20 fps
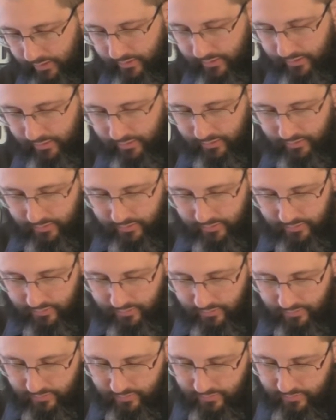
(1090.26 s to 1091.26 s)

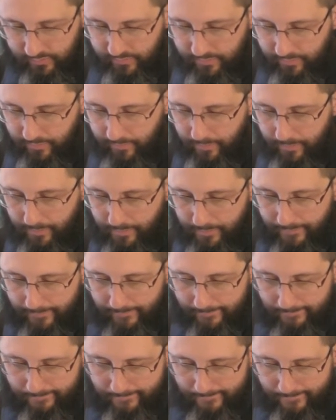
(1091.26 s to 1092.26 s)

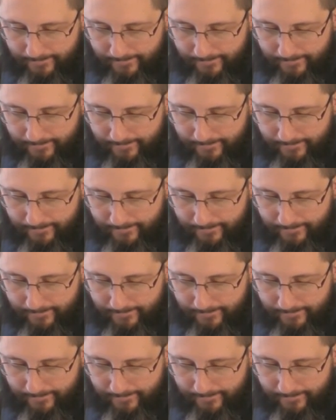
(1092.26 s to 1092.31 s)
[no speech]